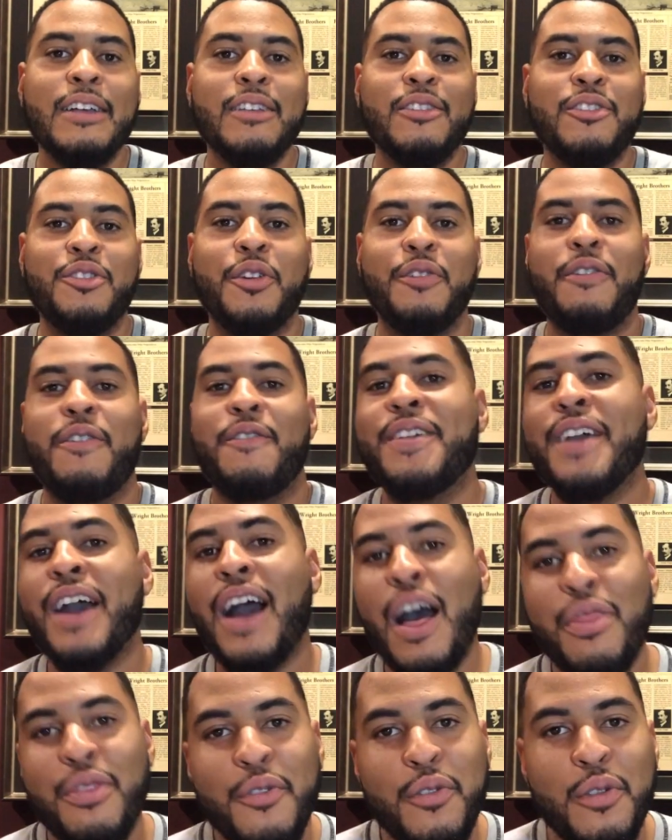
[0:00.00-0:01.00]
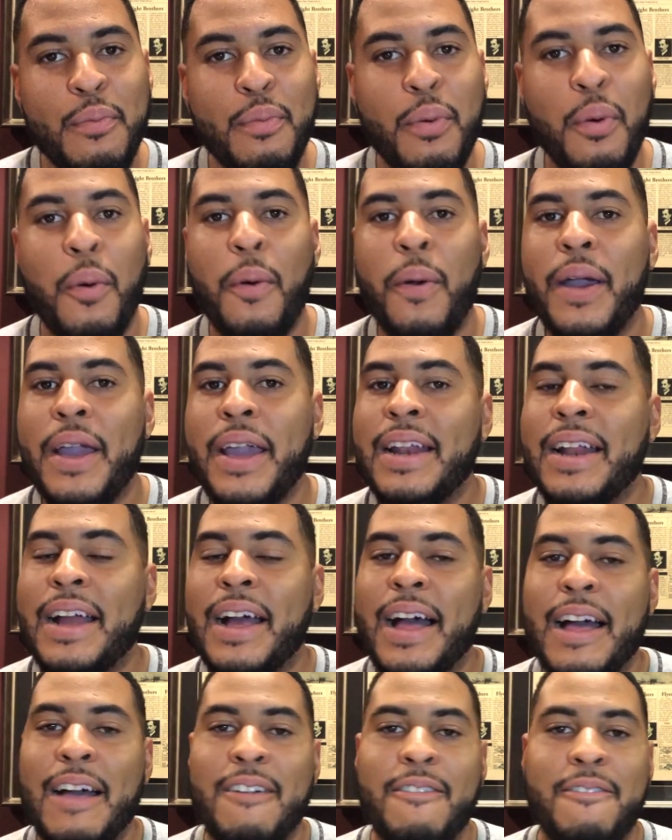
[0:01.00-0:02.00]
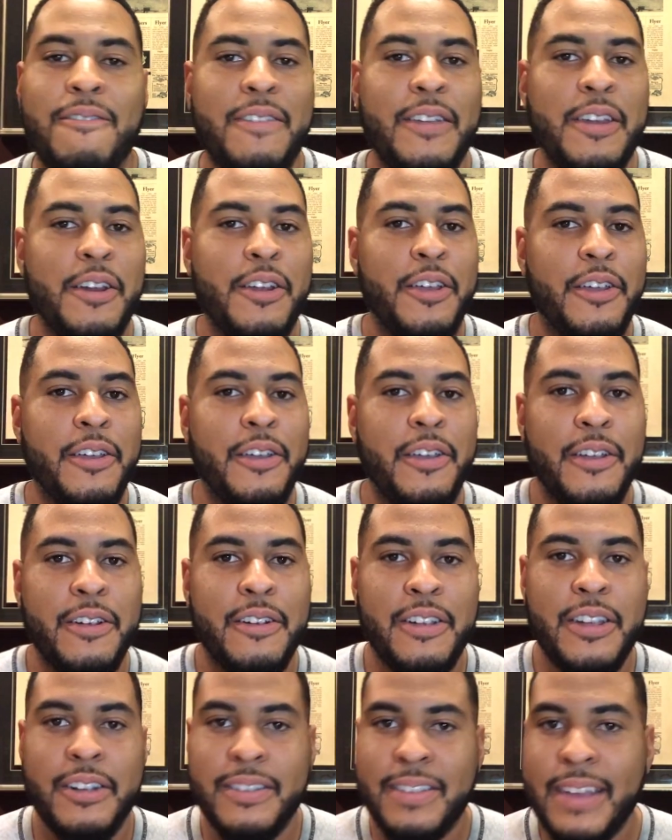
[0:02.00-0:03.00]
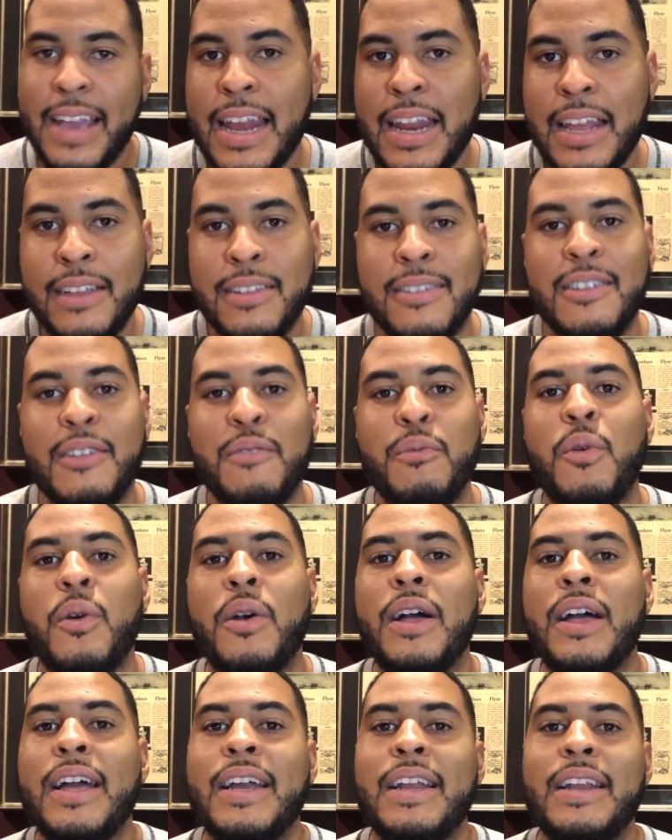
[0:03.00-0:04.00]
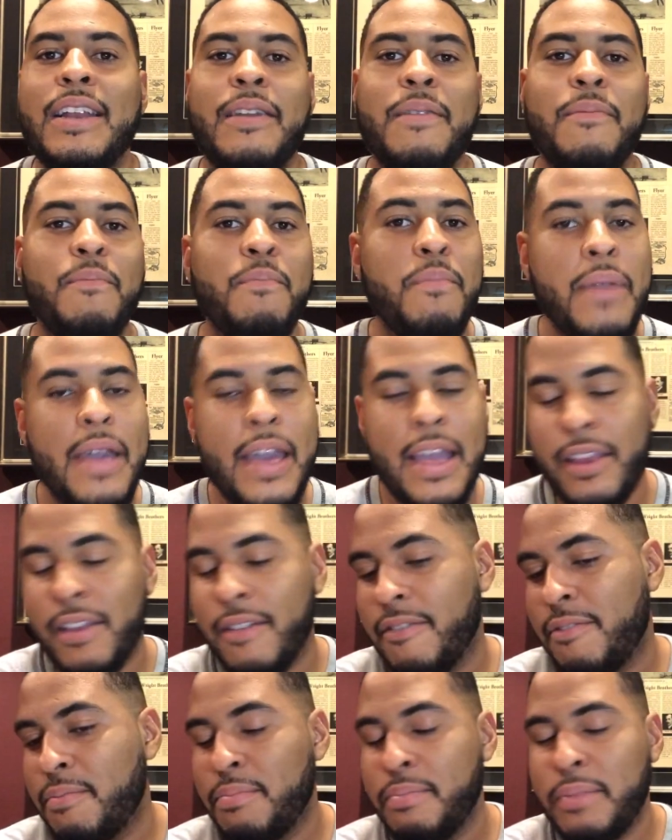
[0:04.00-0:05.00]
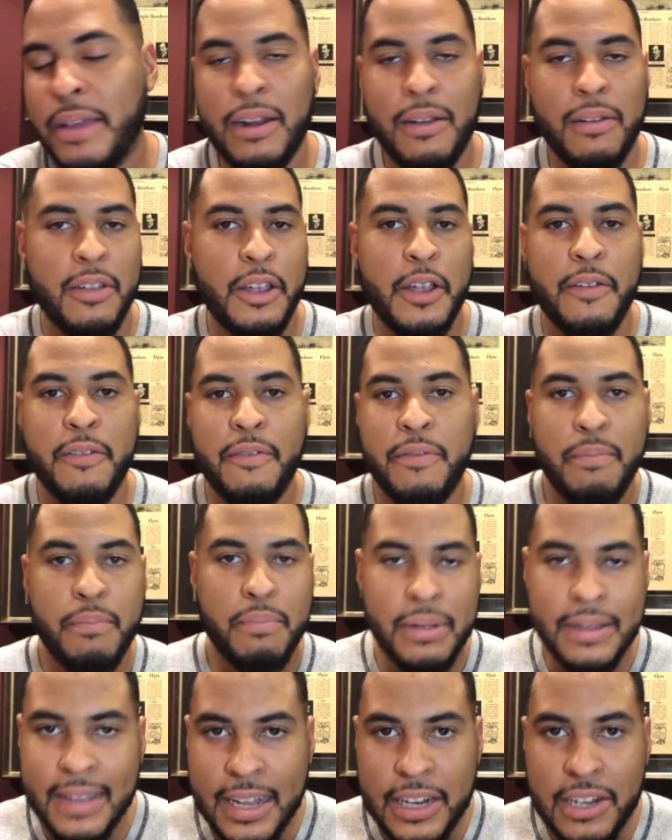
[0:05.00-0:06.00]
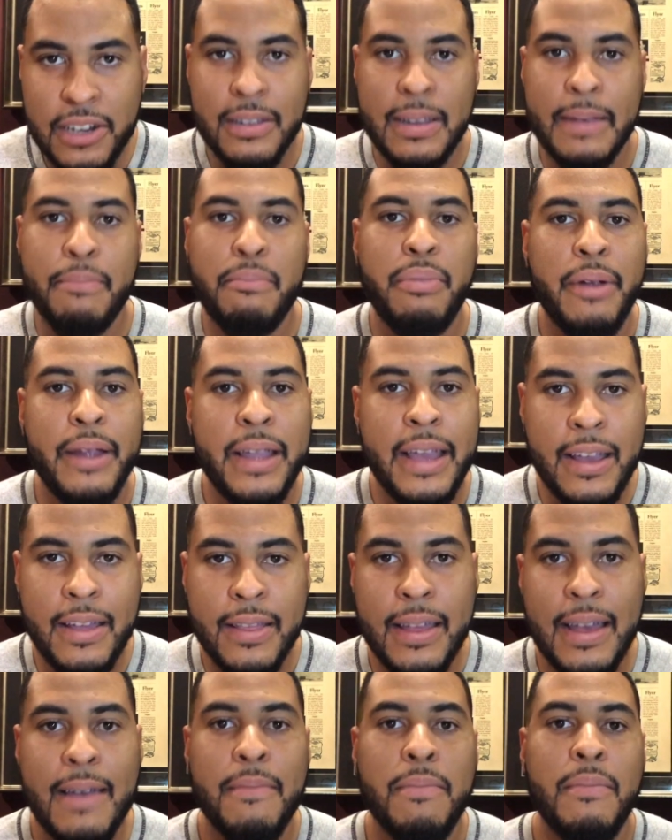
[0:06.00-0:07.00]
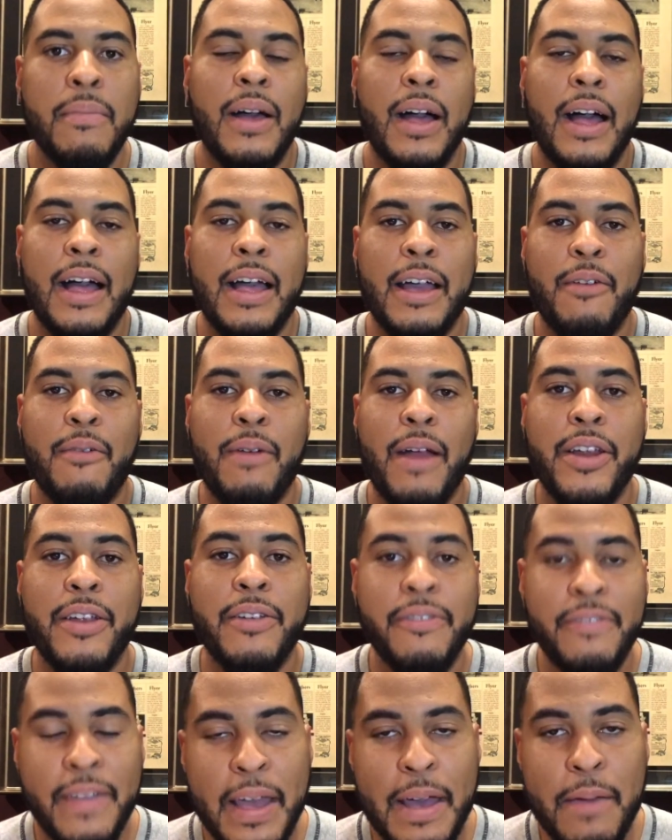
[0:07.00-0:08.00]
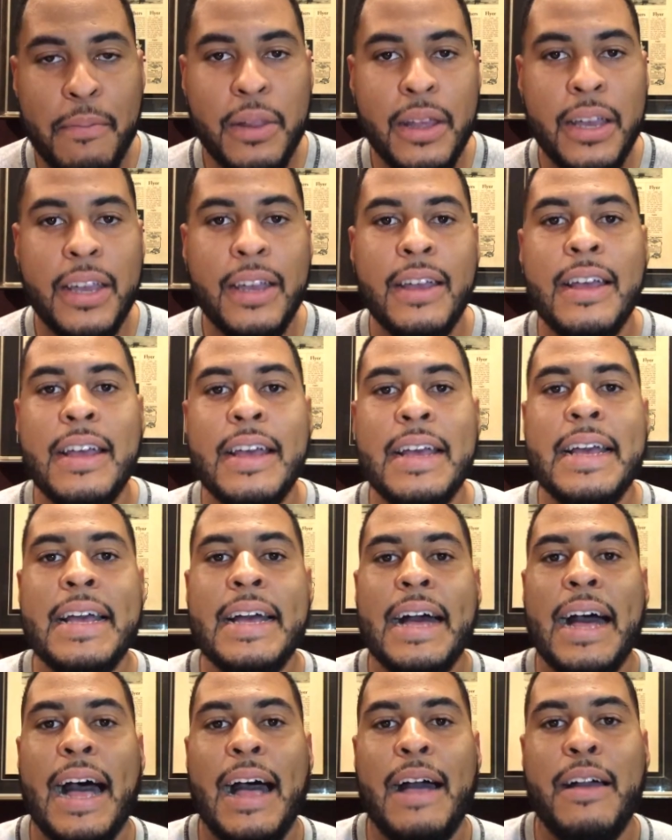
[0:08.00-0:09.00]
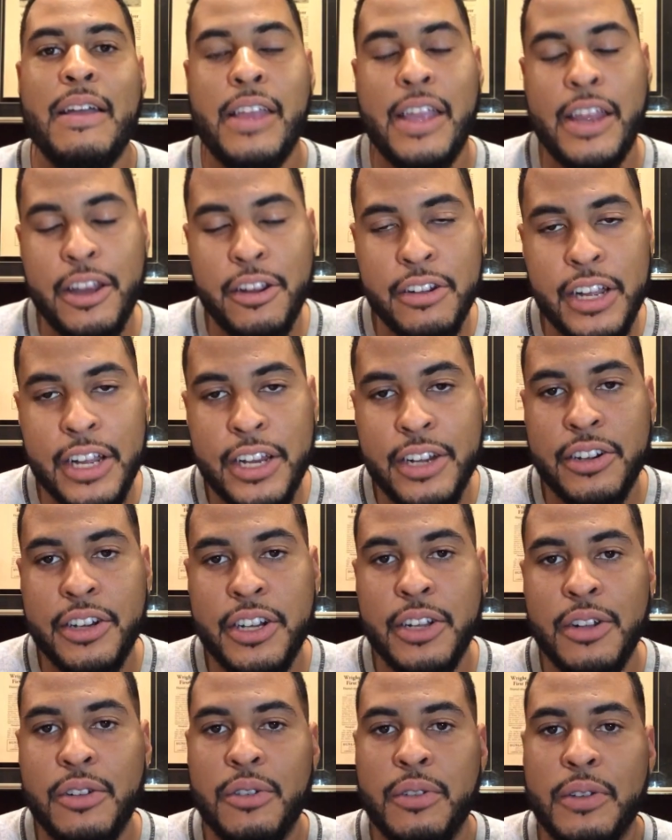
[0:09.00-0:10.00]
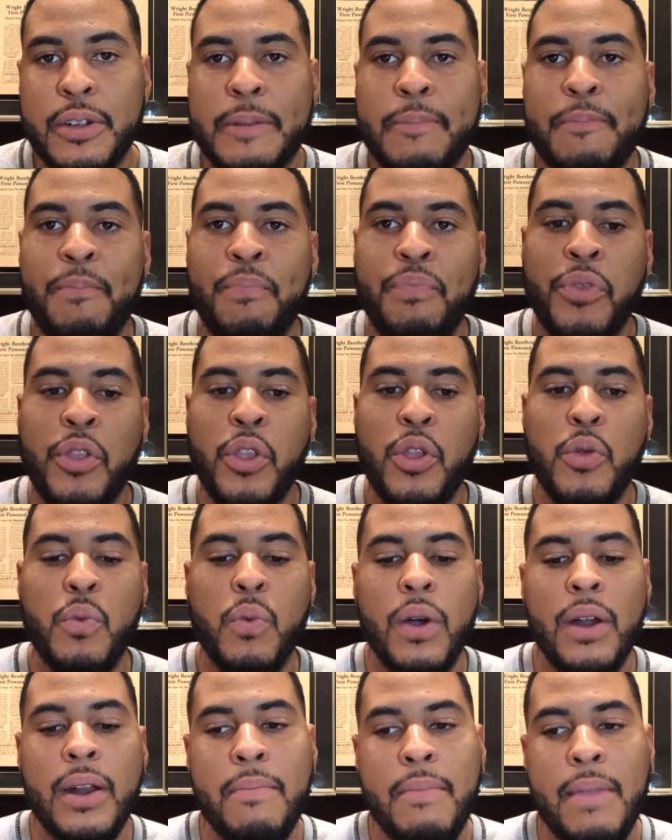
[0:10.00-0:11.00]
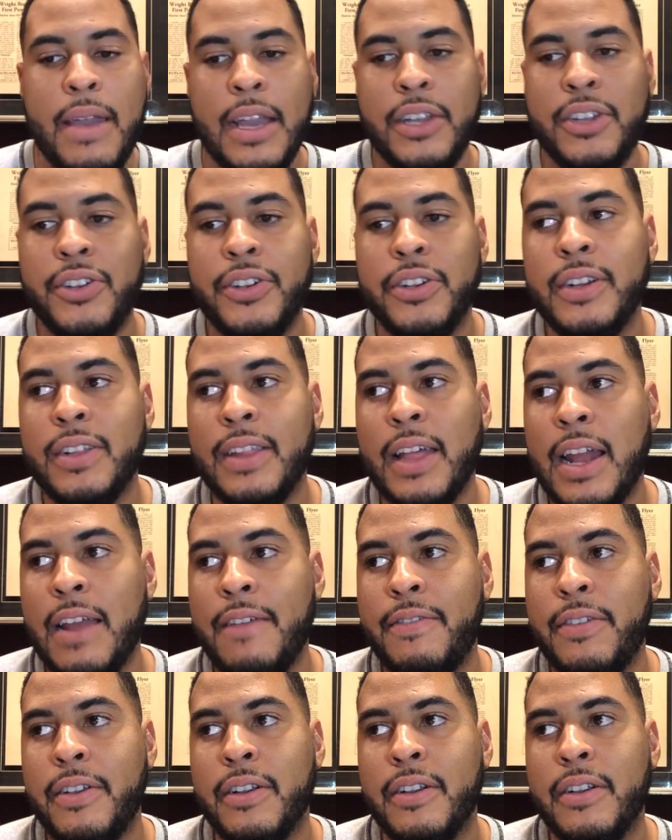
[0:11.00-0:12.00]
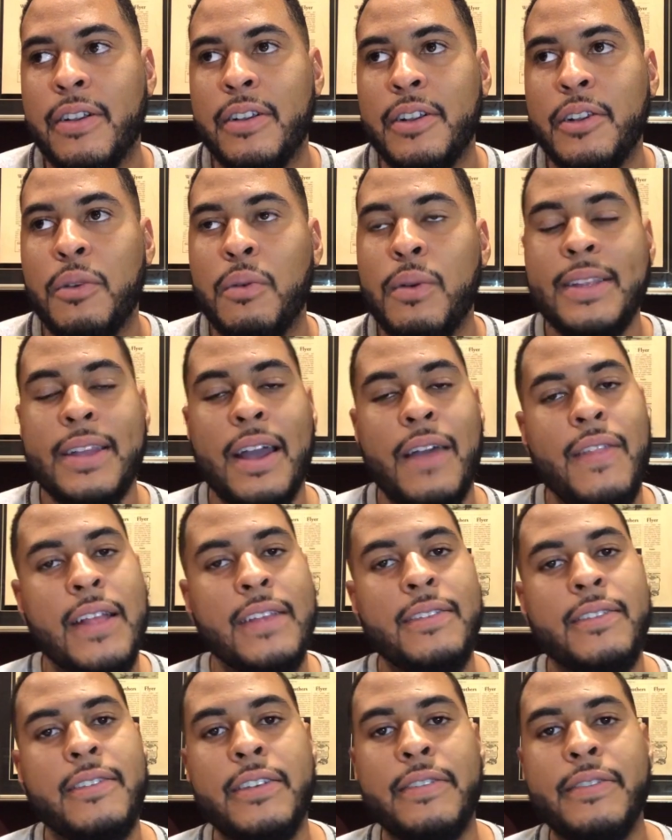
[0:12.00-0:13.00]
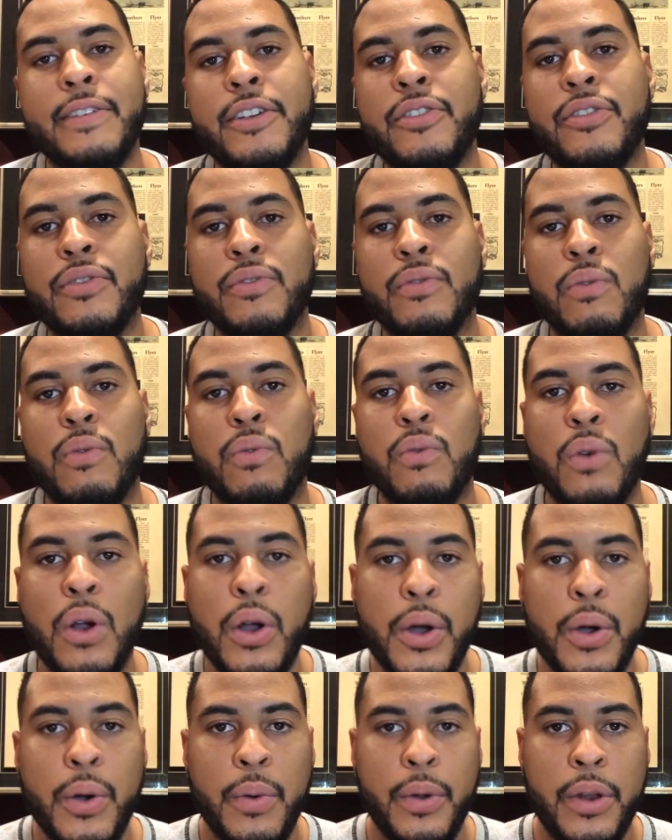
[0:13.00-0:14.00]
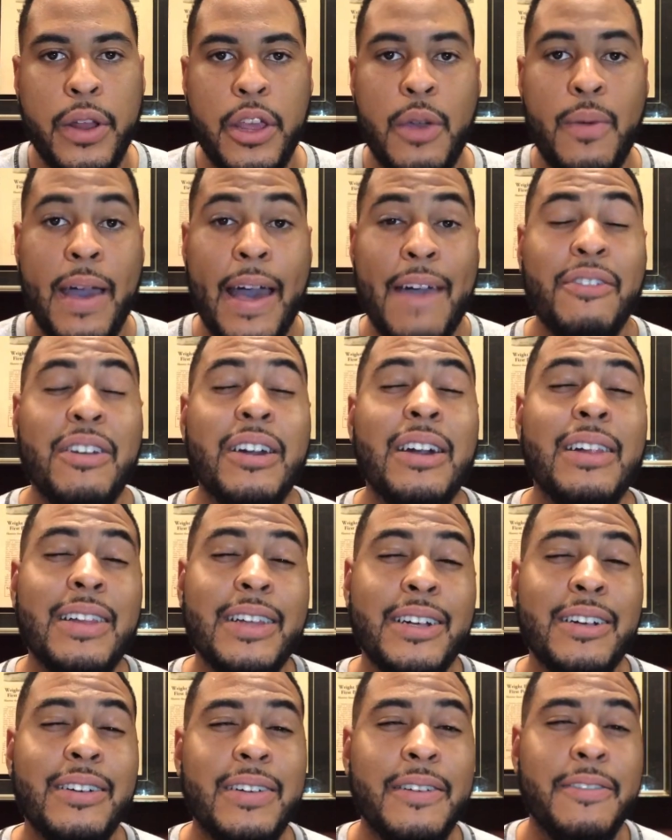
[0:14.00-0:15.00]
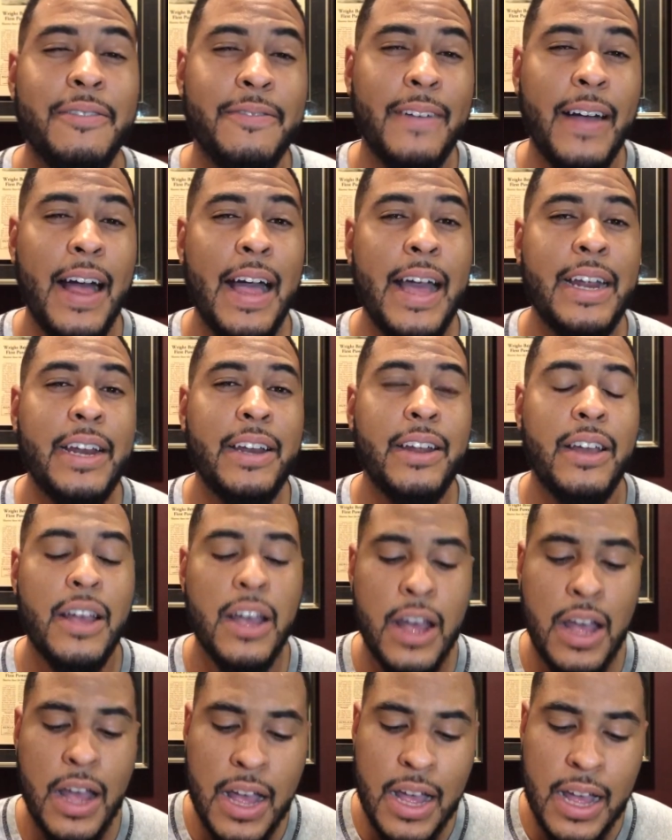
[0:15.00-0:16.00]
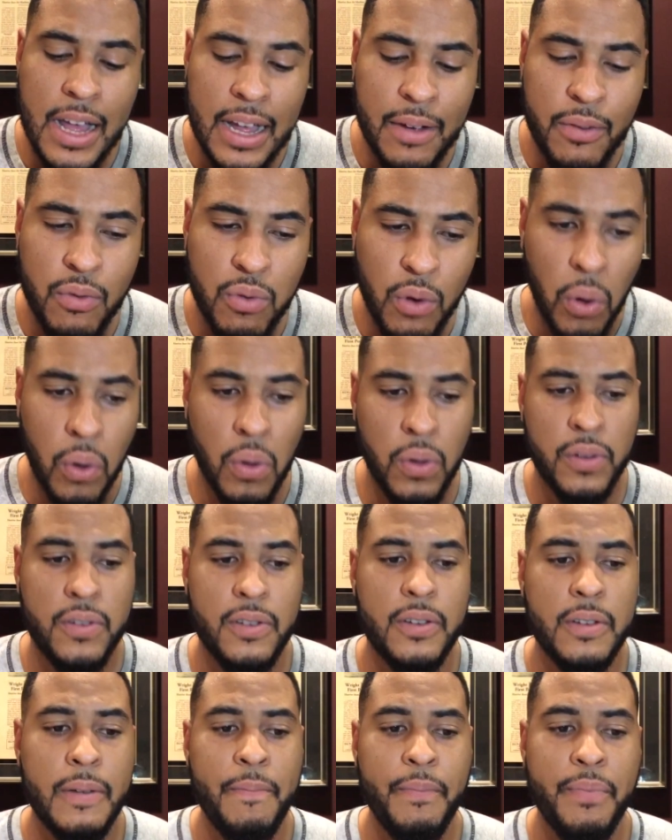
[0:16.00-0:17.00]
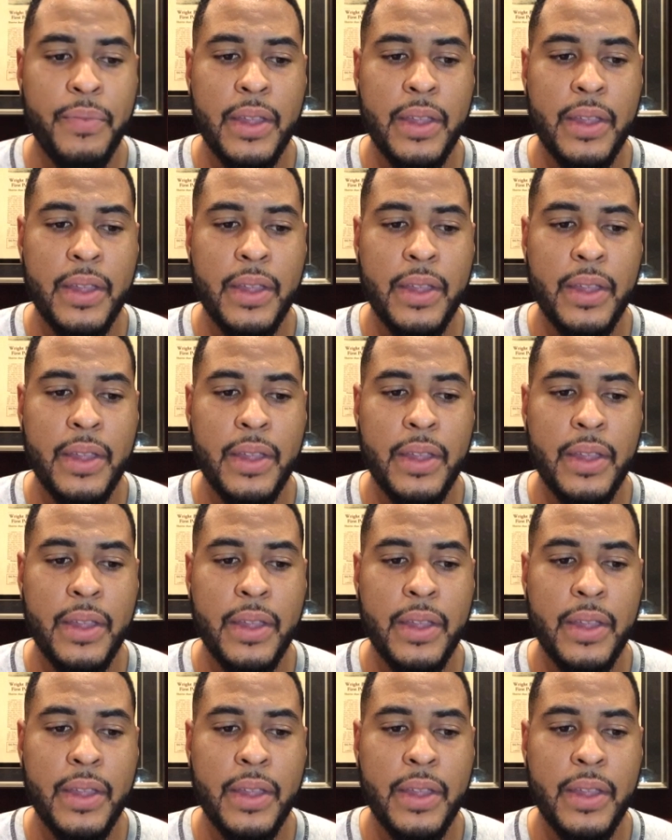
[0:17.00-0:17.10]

So if you've gone through the point of, you know, you're dating someone, and you're potentially bringing them around your family, in your children, you want to make sure that if you're going down that serious road, you have clear defined roles.